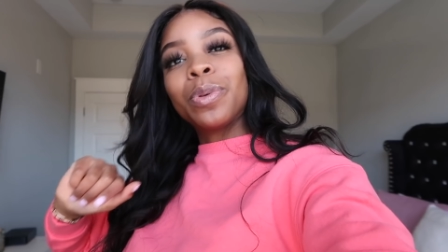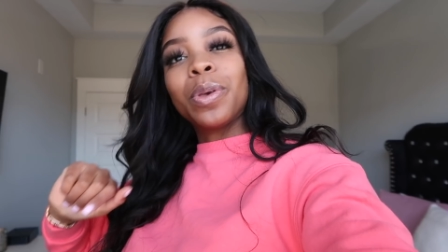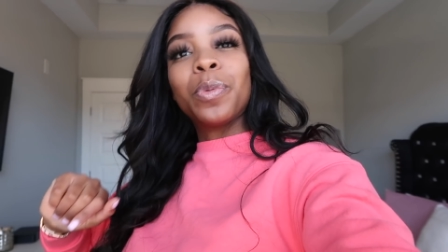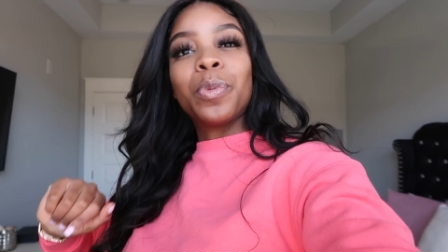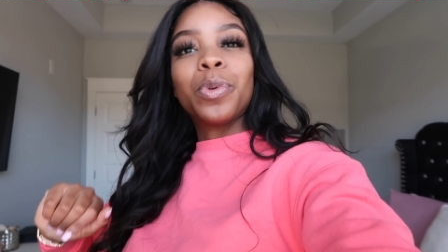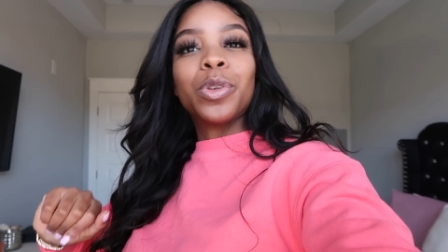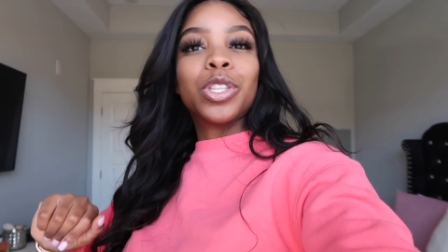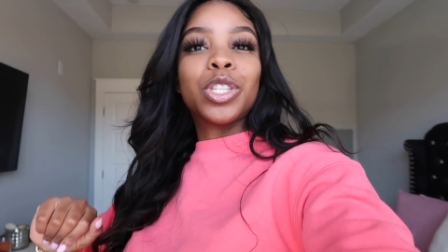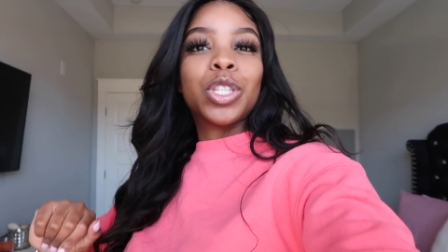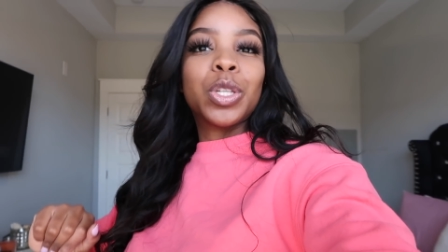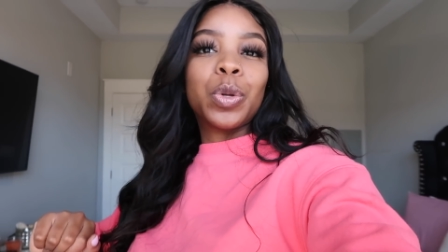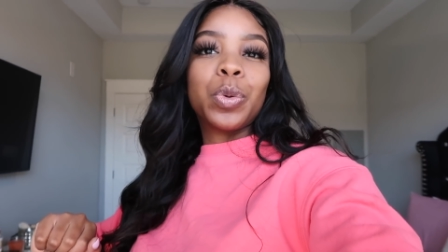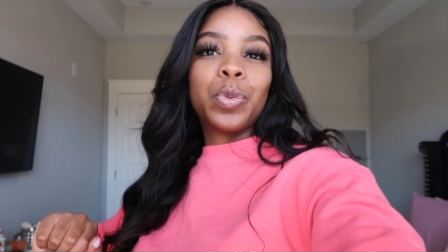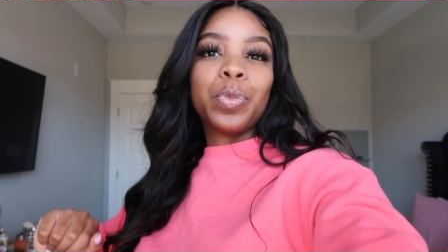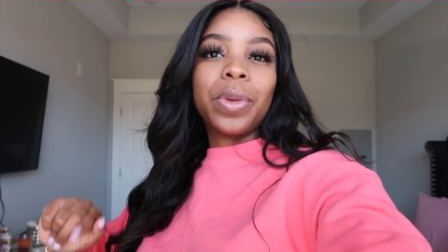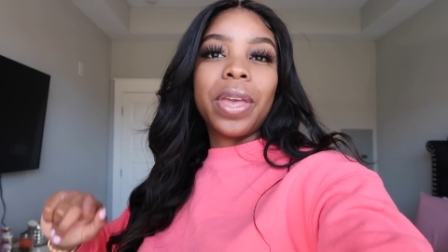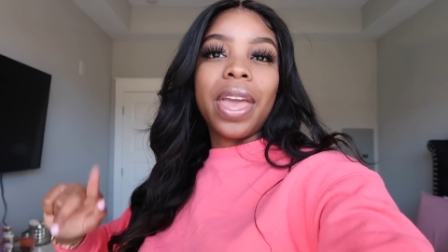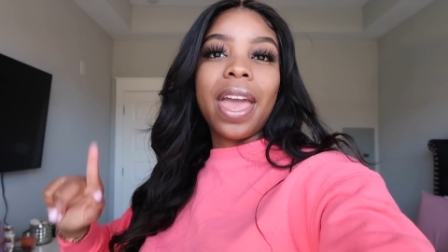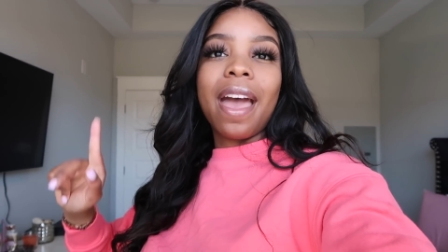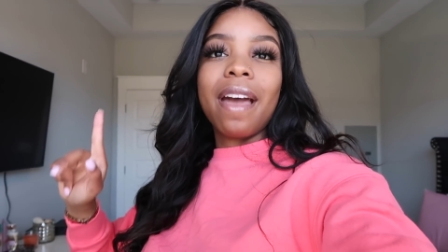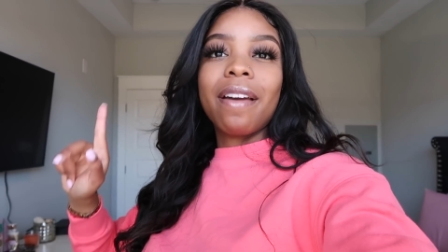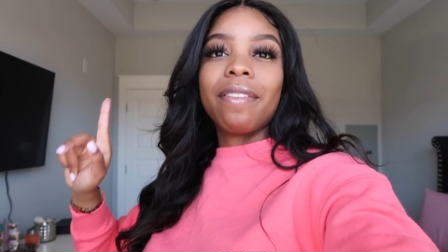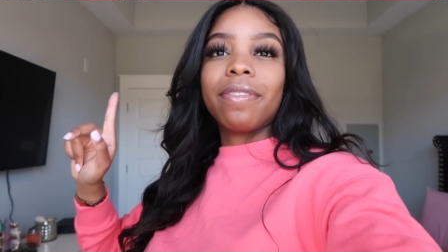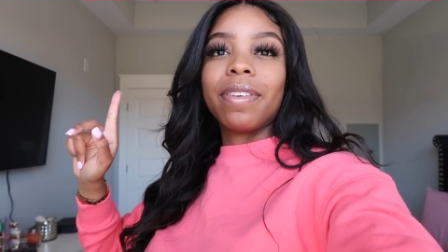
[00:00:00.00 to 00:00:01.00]
We will soon be
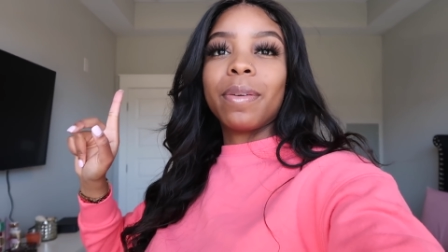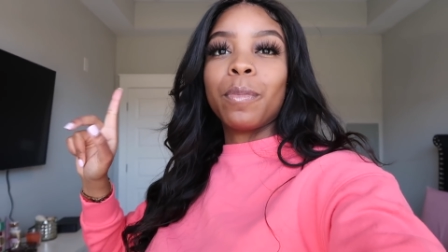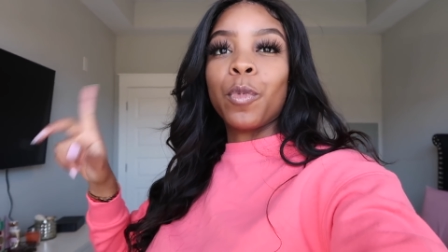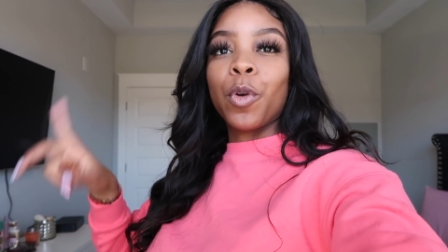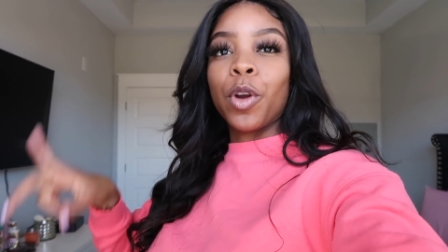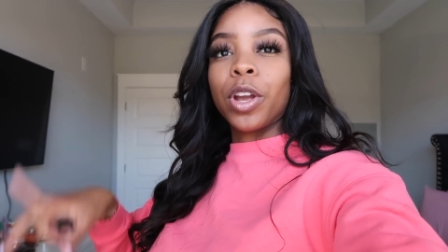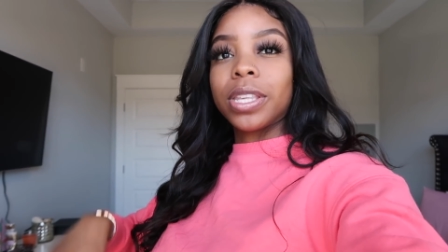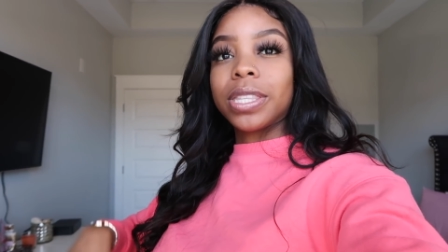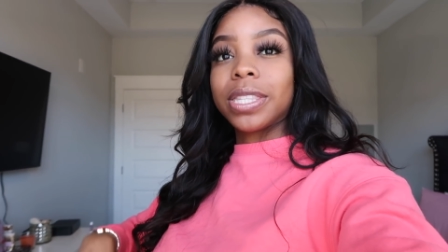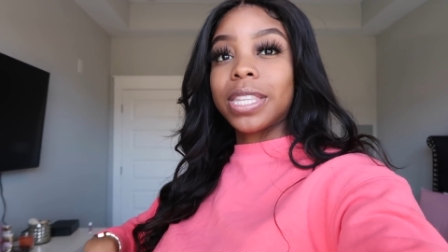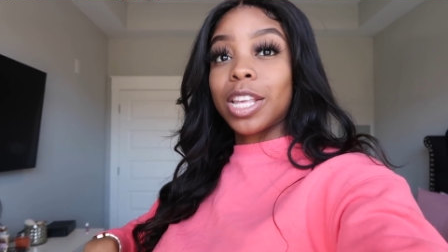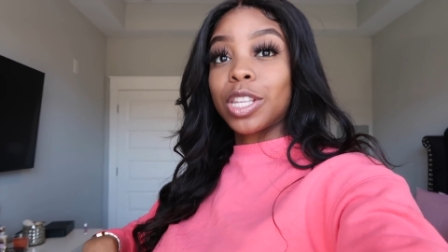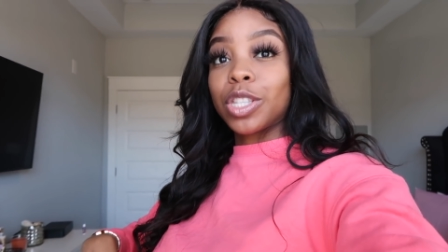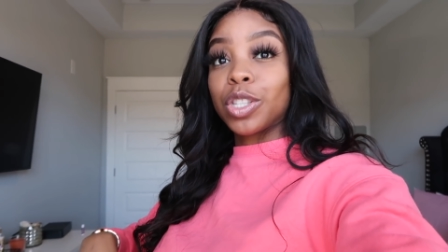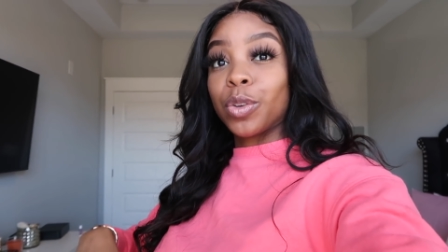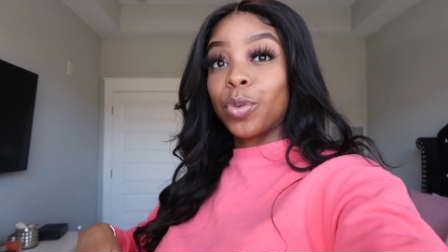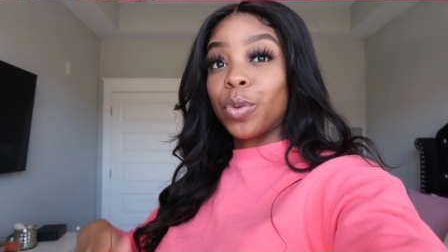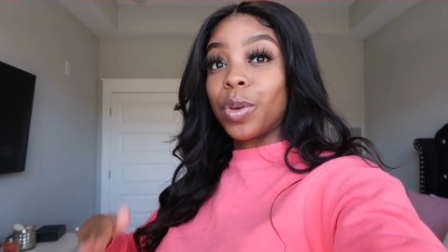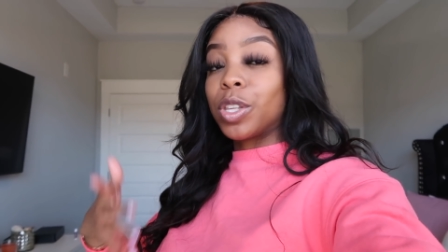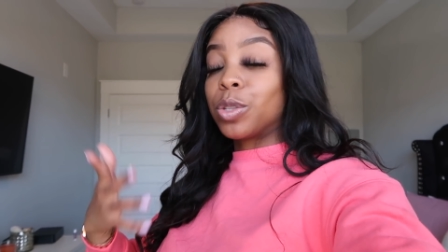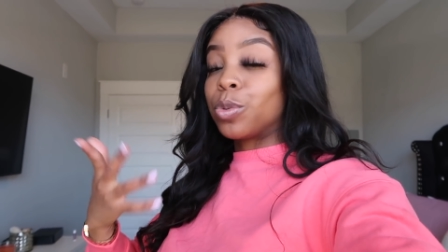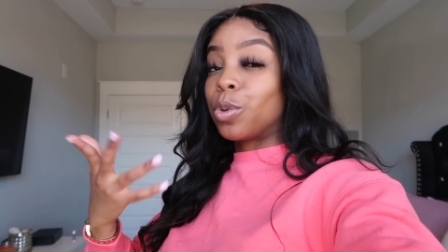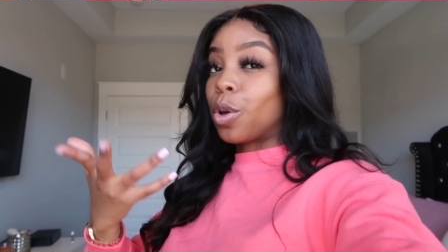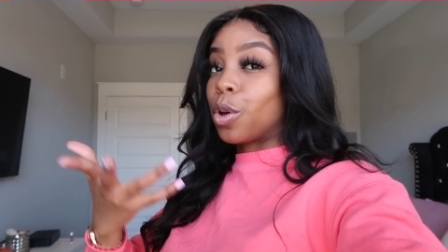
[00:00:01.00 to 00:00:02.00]
having more
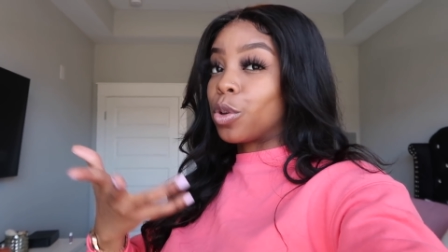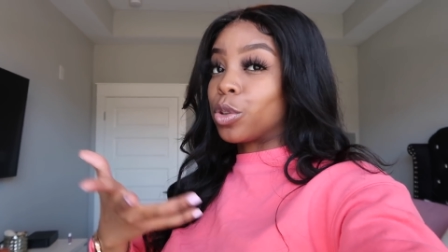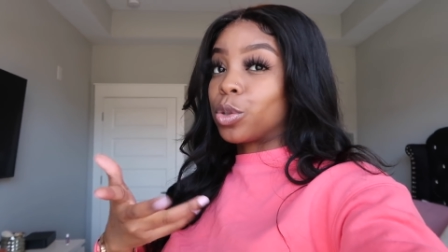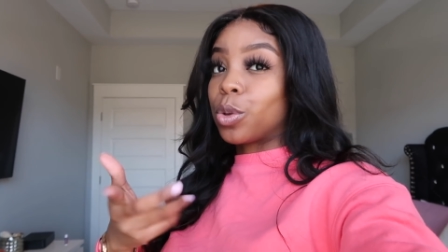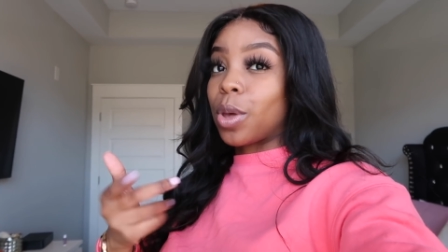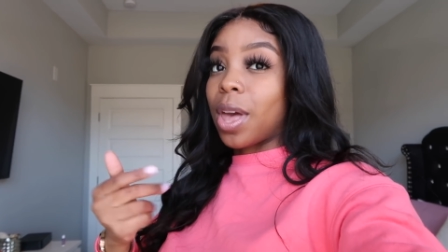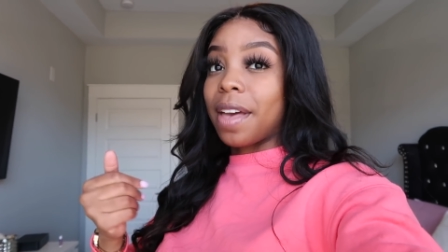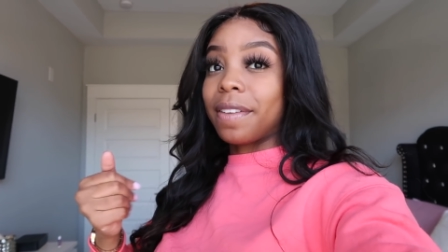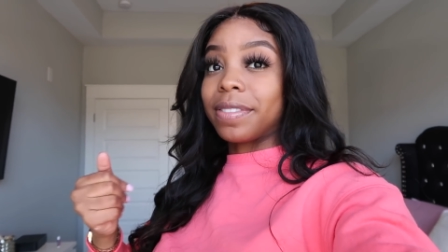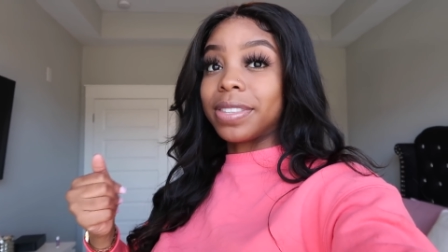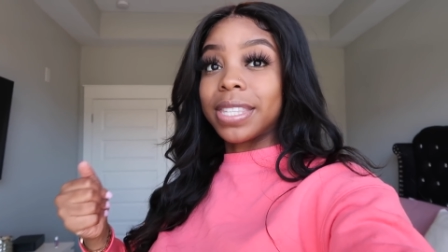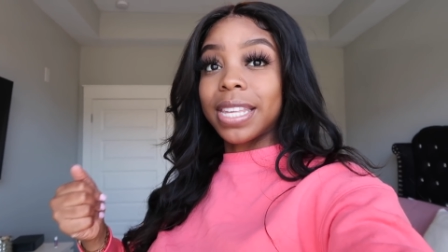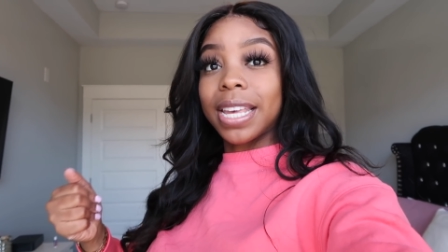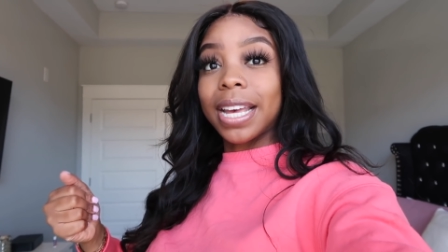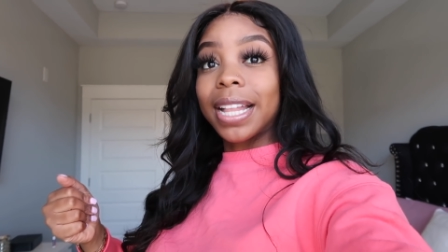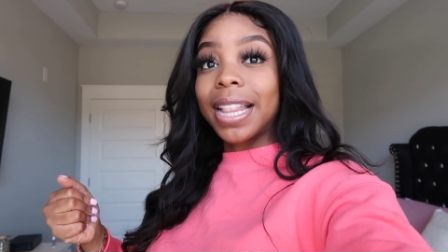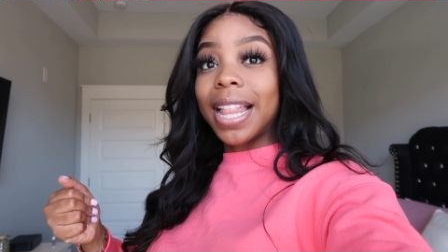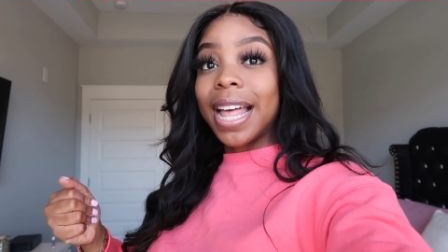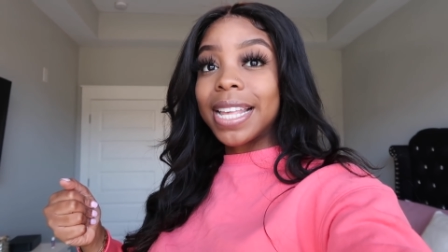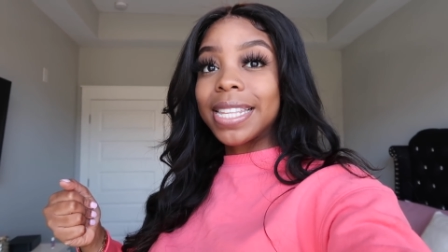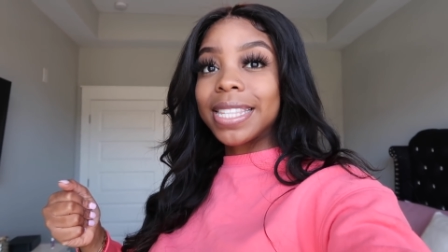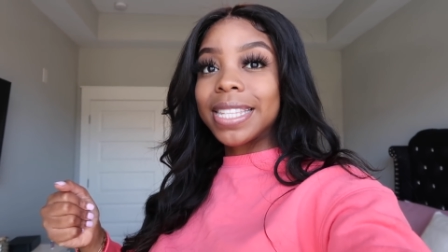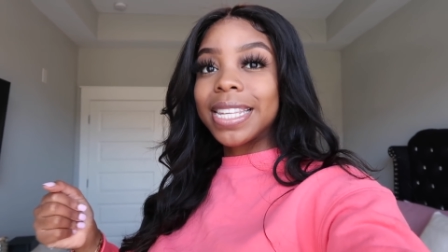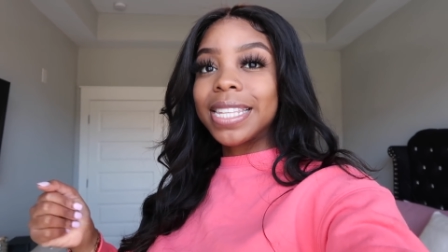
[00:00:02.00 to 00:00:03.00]
accessories. We also have
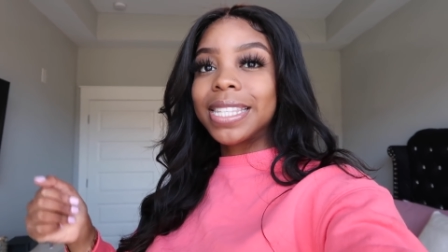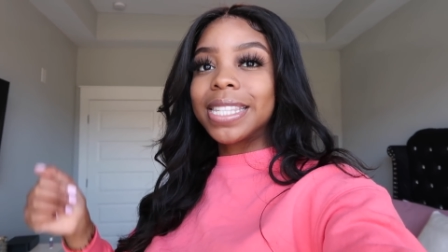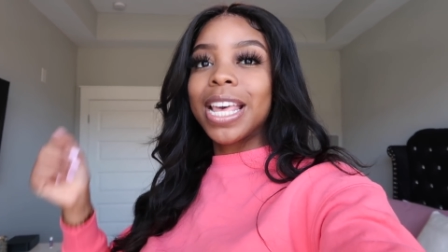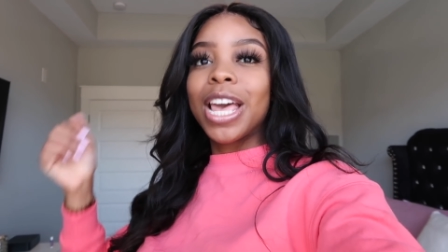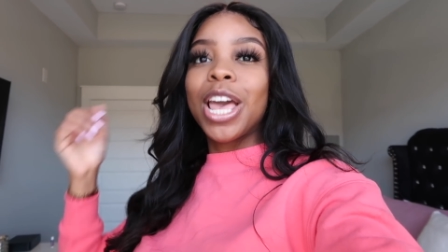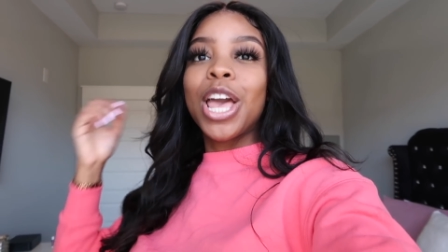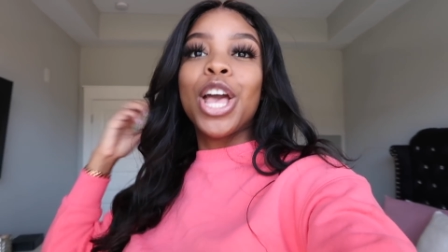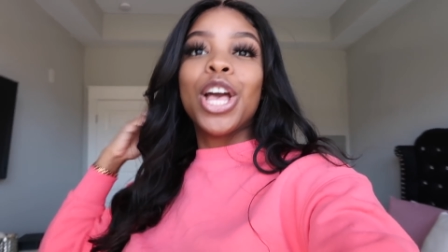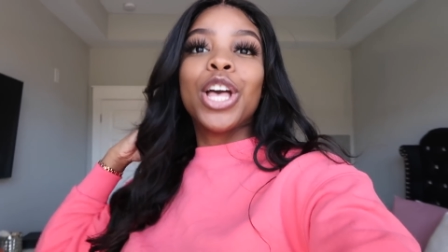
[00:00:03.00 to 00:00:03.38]
sunglasses.